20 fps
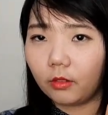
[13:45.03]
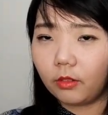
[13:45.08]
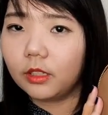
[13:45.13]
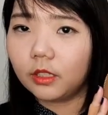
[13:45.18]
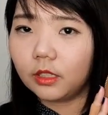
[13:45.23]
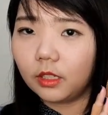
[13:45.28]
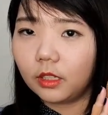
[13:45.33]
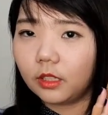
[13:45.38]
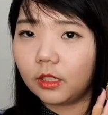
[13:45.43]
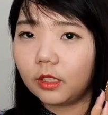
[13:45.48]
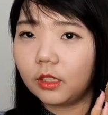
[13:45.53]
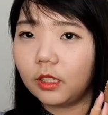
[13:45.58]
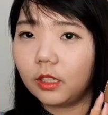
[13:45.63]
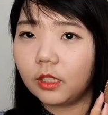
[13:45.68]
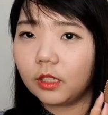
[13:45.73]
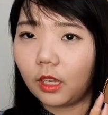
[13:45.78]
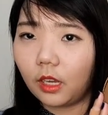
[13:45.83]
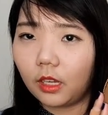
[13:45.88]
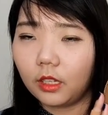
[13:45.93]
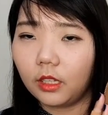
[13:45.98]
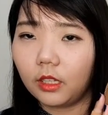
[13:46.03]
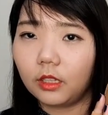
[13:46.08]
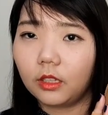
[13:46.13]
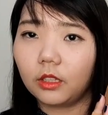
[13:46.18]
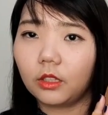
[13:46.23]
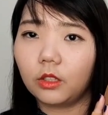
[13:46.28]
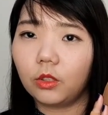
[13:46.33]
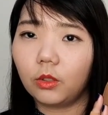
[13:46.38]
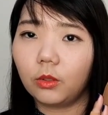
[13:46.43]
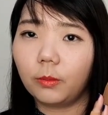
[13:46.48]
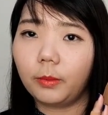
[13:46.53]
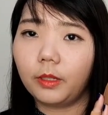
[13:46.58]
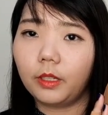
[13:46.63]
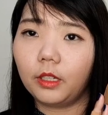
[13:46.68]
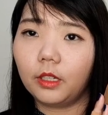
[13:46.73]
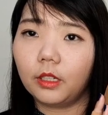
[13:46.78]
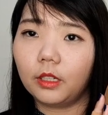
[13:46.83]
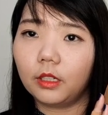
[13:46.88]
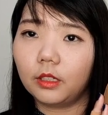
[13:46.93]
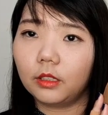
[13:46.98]
which is decided to
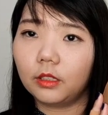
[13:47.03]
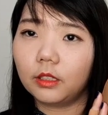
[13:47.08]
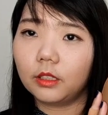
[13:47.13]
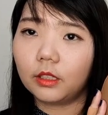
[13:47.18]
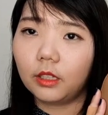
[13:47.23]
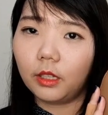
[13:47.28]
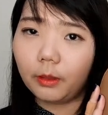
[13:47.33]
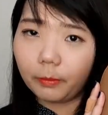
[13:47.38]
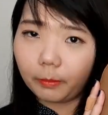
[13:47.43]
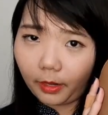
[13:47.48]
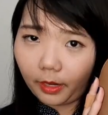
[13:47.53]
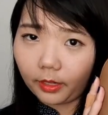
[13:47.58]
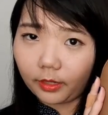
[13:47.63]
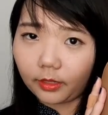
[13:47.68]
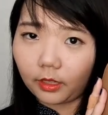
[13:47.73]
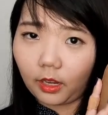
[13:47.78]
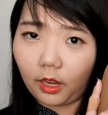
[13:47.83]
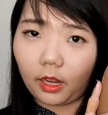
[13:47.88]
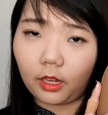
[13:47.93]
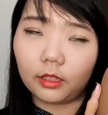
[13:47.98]
be a sling bag,